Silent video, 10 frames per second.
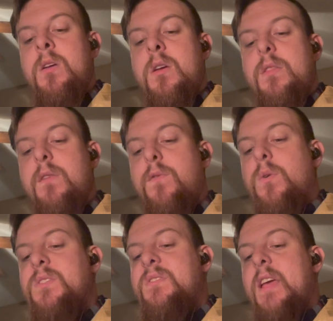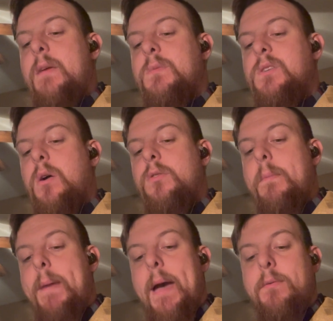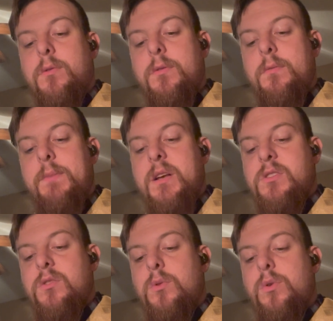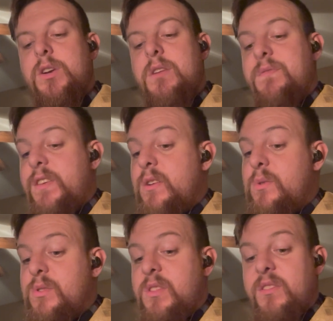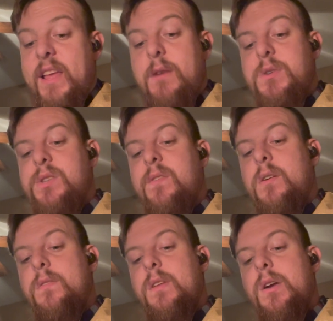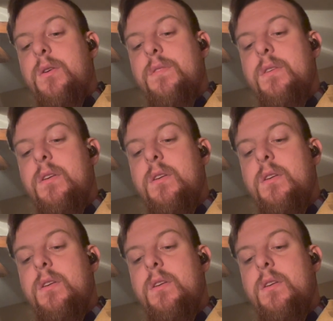Therefore, its name was called Babel, because the Lord confused the language of all the earth.